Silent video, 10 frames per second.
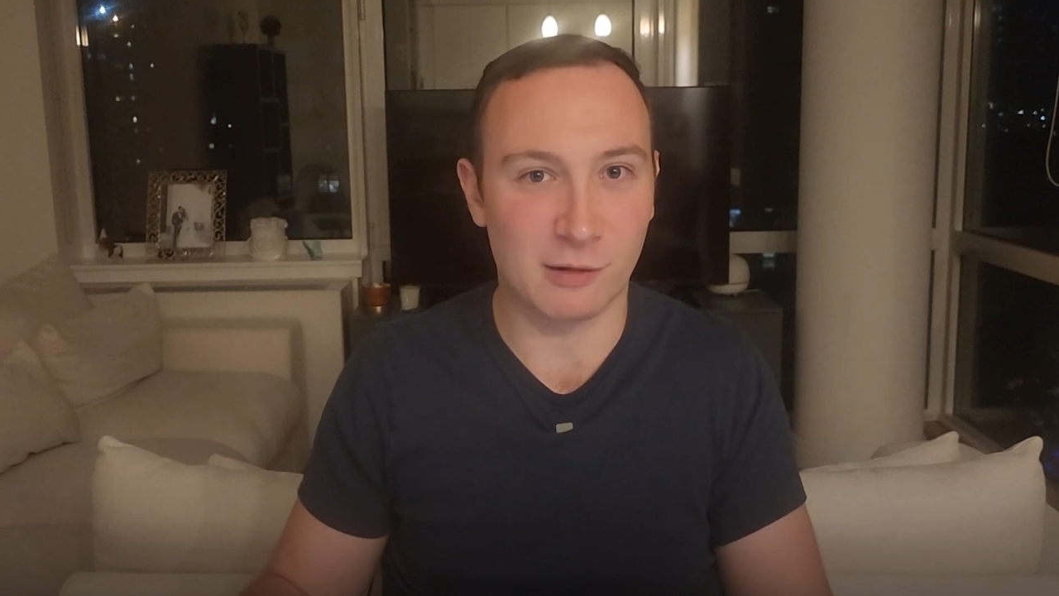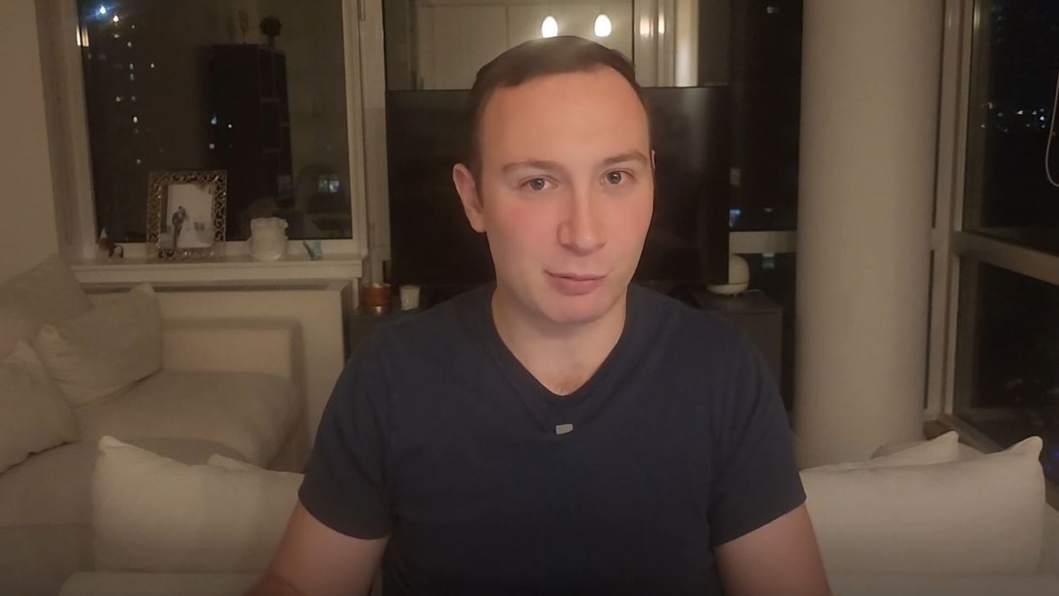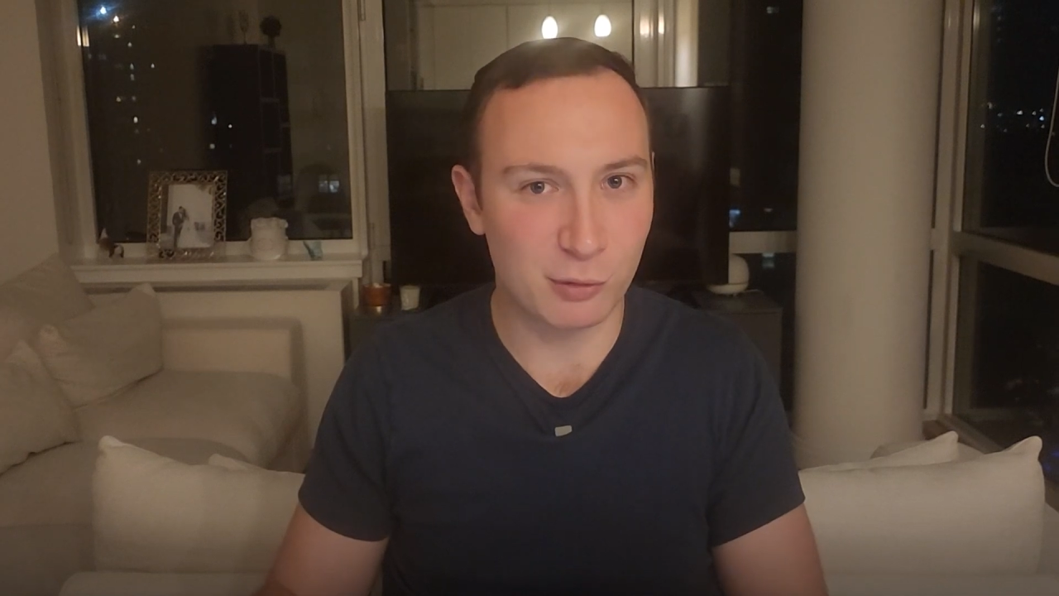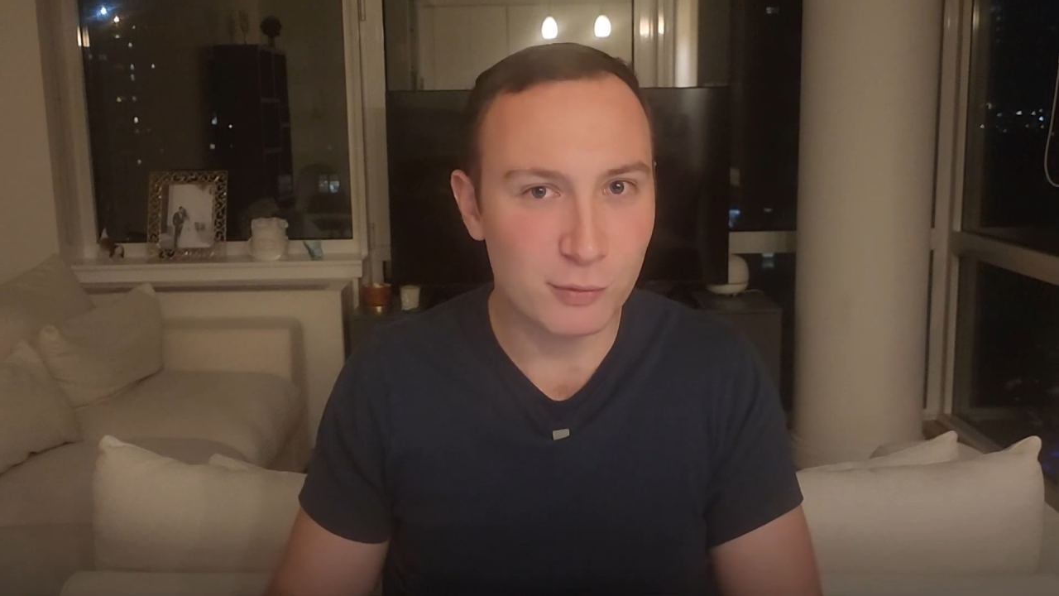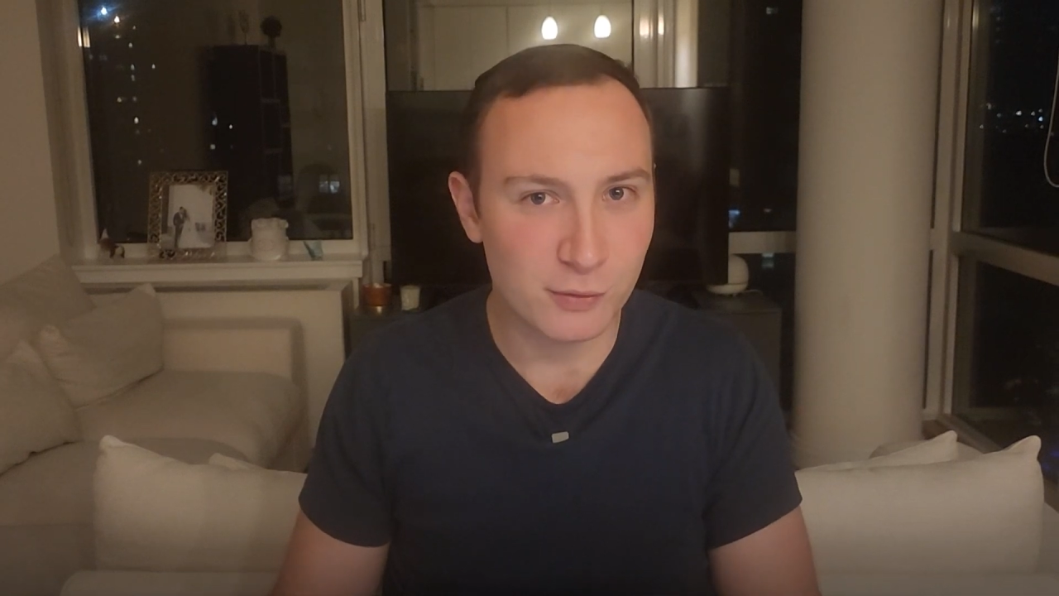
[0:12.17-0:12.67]

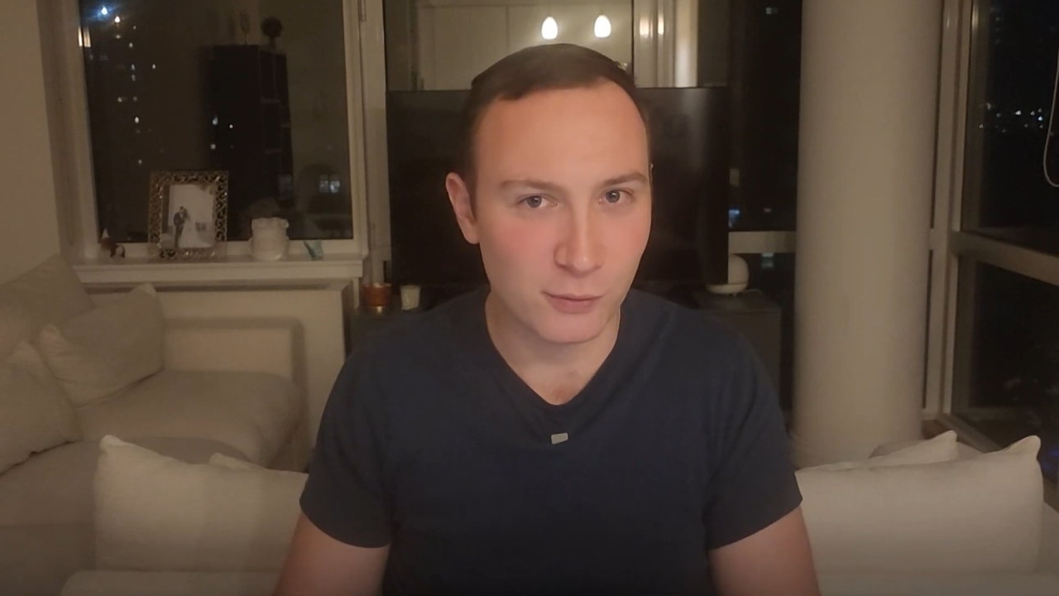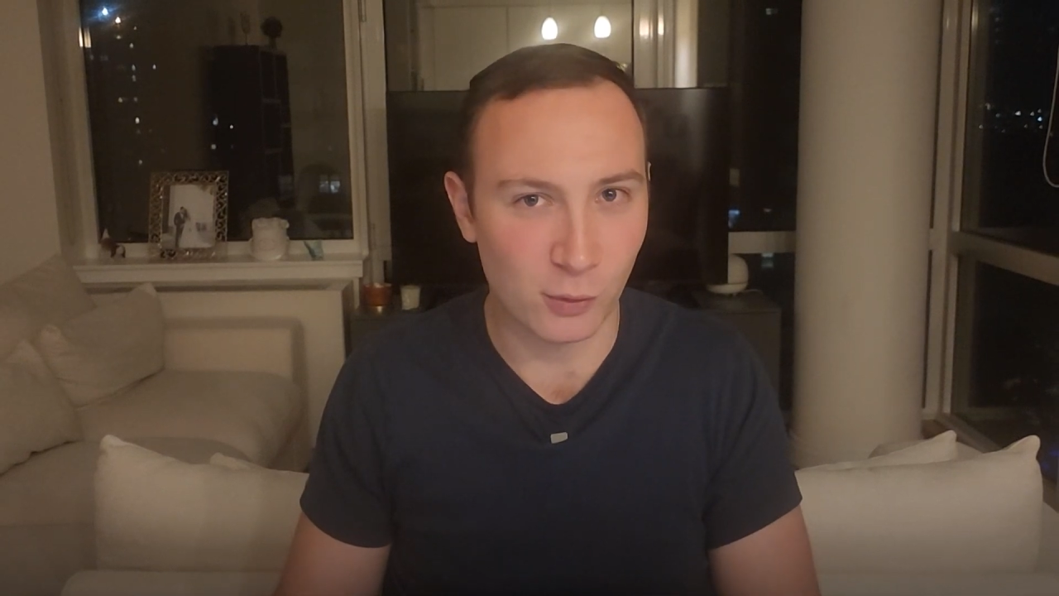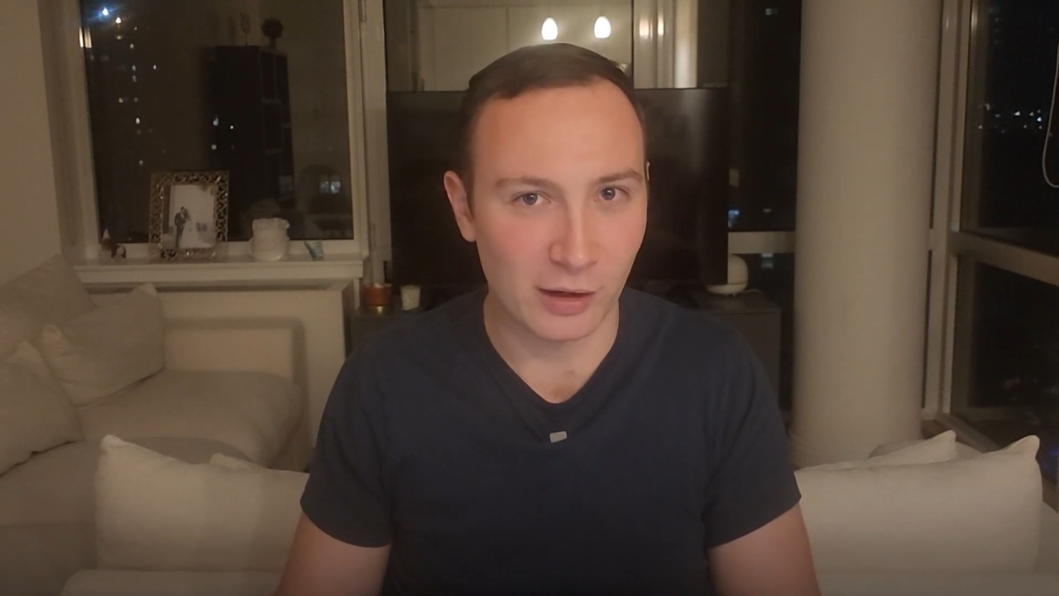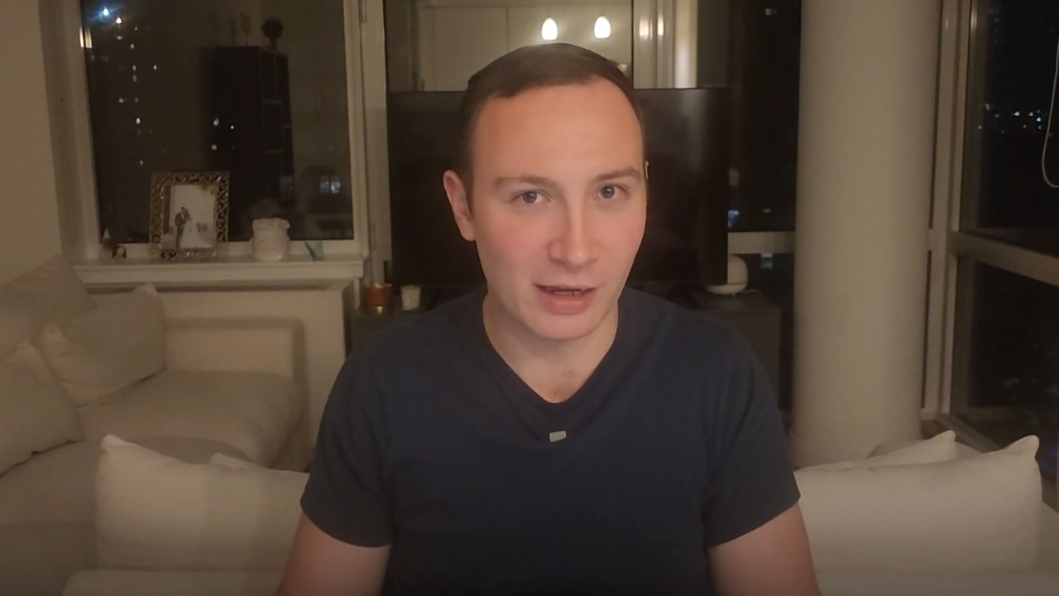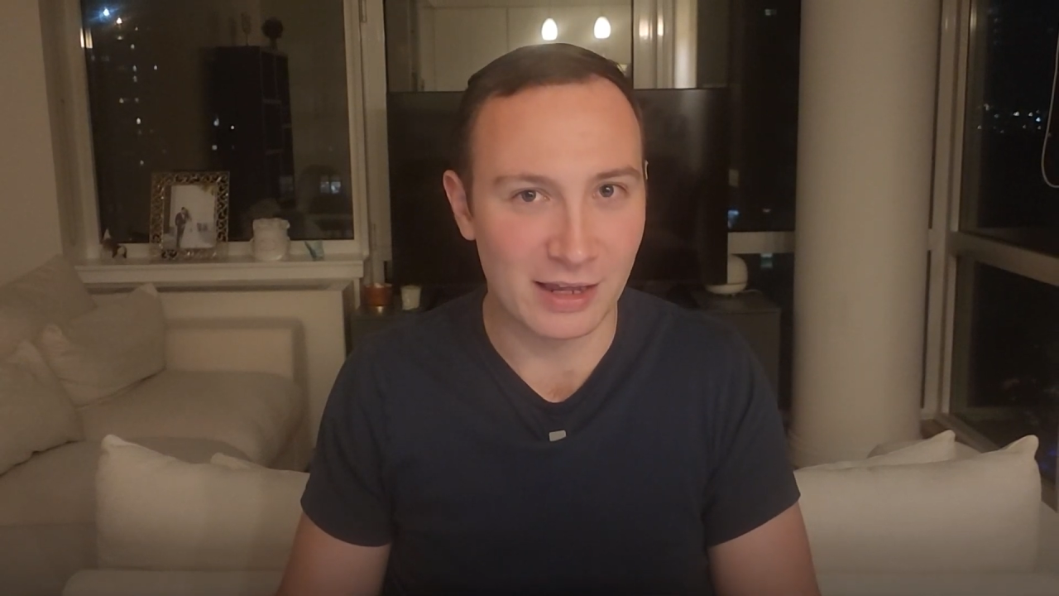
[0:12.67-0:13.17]
approved
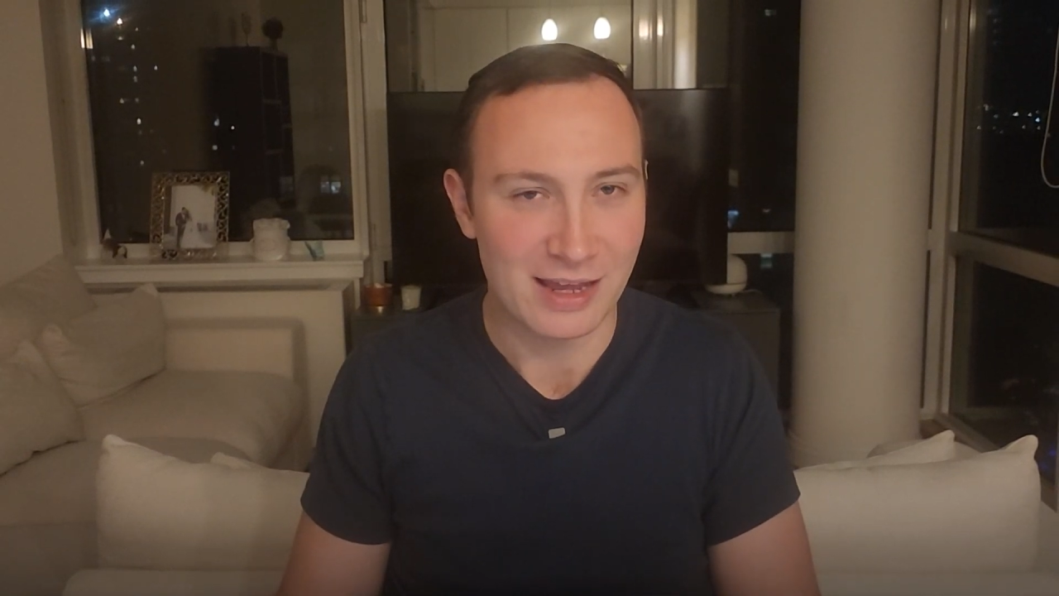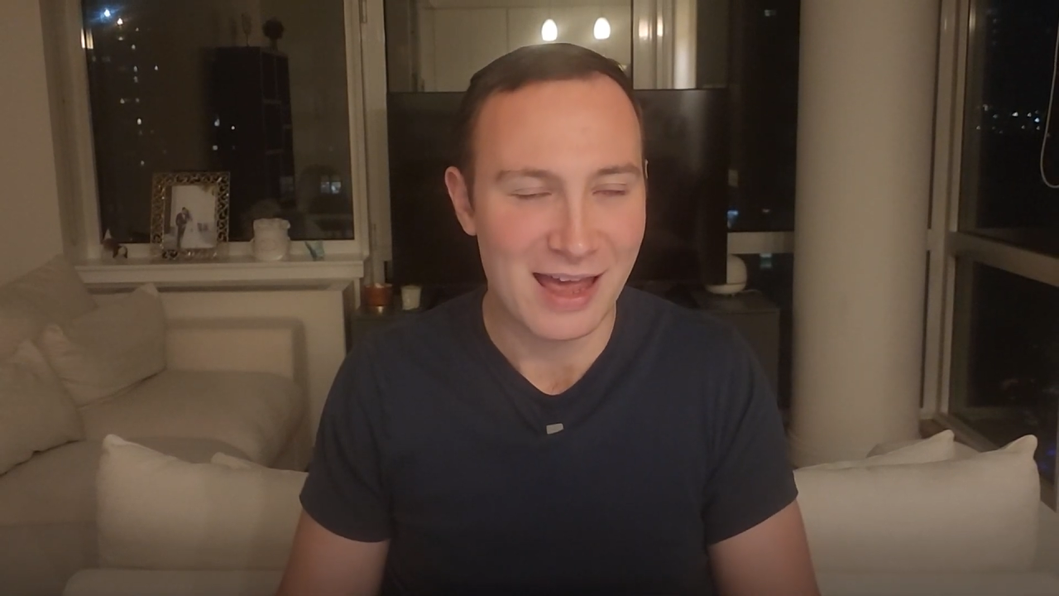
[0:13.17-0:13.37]
for it,